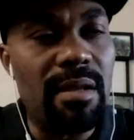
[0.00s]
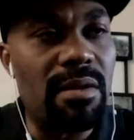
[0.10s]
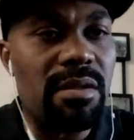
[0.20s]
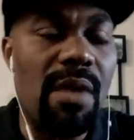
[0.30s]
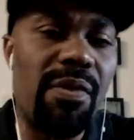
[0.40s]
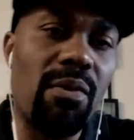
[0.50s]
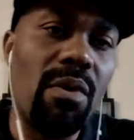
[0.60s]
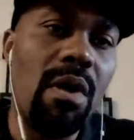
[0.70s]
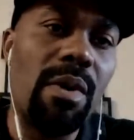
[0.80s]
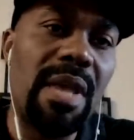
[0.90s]
There's nothing
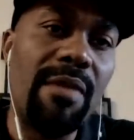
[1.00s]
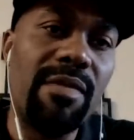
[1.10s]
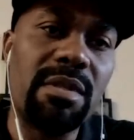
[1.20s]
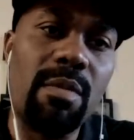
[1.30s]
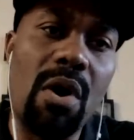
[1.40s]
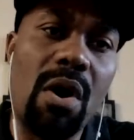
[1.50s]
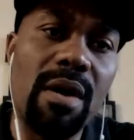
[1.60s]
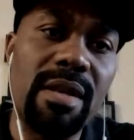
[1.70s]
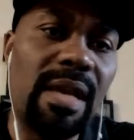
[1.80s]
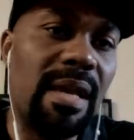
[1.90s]
wrong with having some
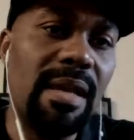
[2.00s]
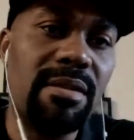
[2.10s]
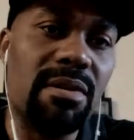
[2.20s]
hard days.